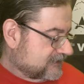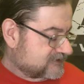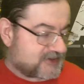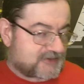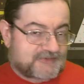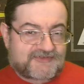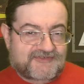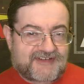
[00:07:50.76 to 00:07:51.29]
So
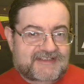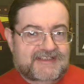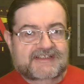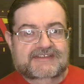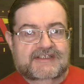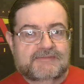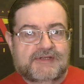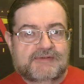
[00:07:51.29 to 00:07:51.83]
I'm afraid that's
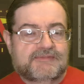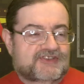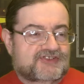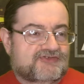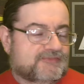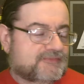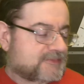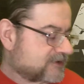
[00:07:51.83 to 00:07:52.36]
going to be a miss
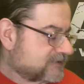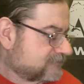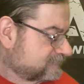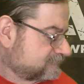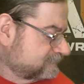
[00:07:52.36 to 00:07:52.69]
from me.